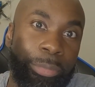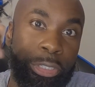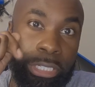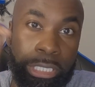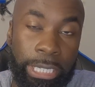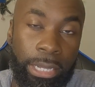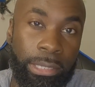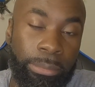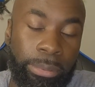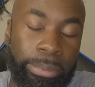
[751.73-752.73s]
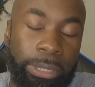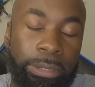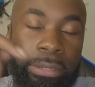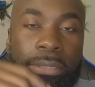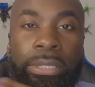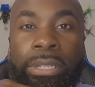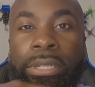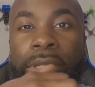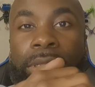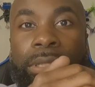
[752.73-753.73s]
You should check out their propellers.
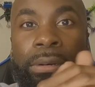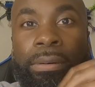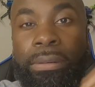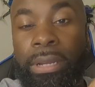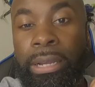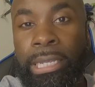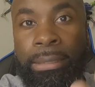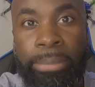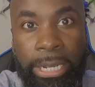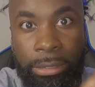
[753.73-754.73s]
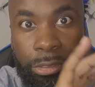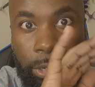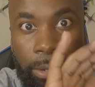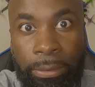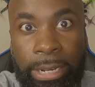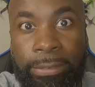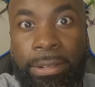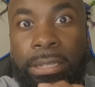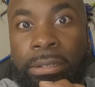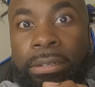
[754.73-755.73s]
So getting back on track, what
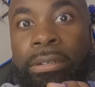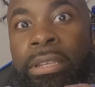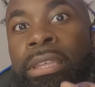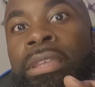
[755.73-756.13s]
have I learned?